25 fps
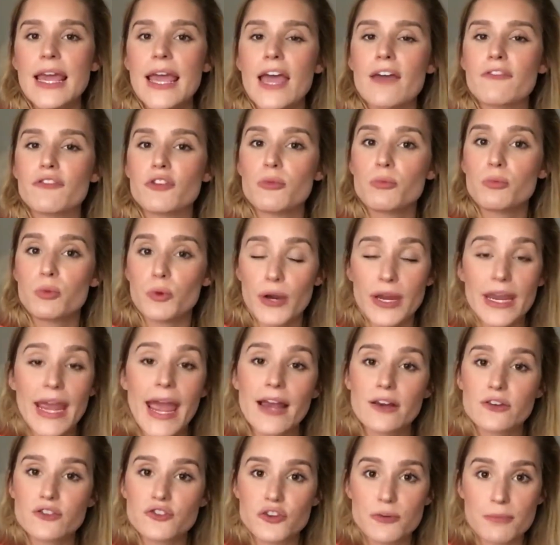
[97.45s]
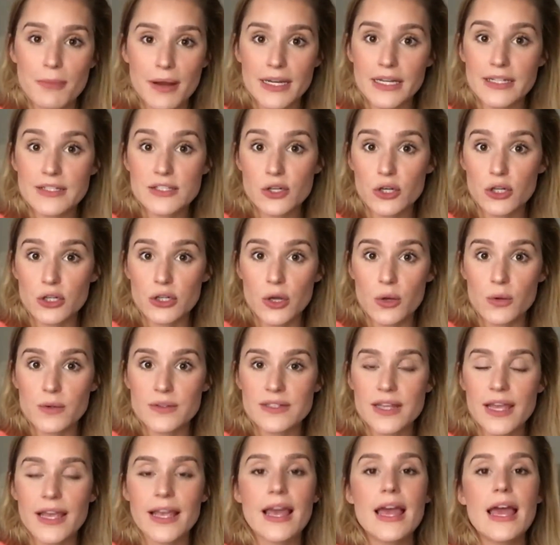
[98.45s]
If you bring extra money to
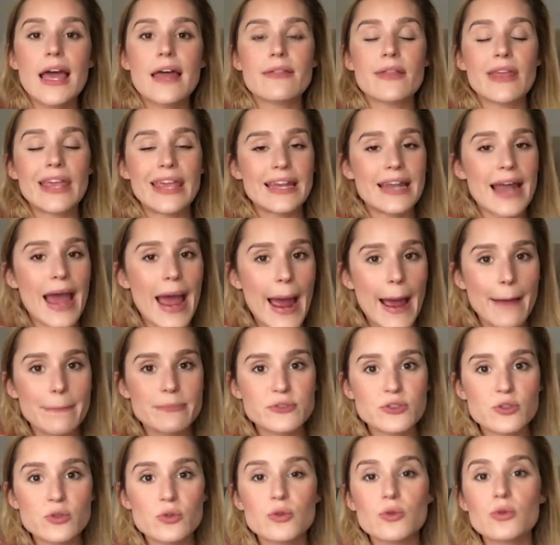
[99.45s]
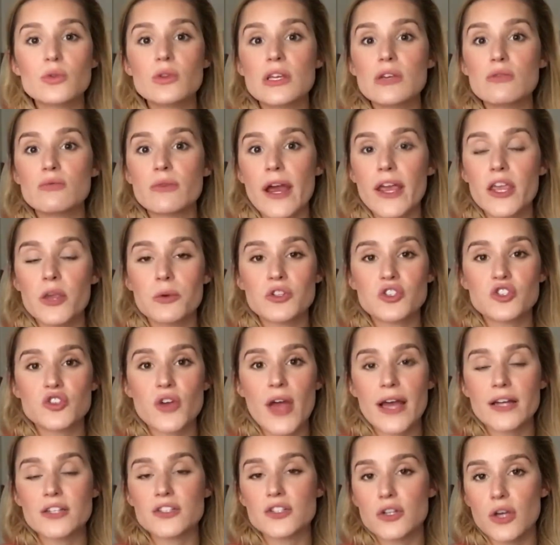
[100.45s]
closing, they can absolutely write you a
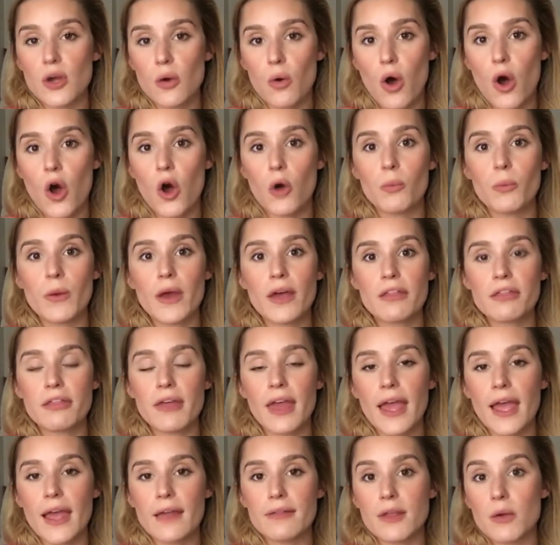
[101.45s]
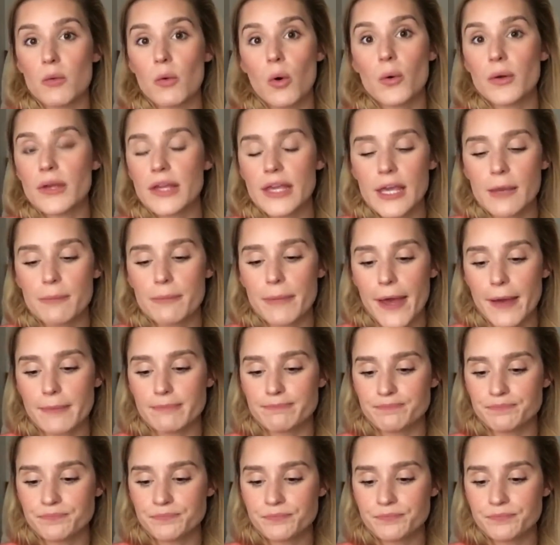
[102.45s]
check to go home with and they won't keep it.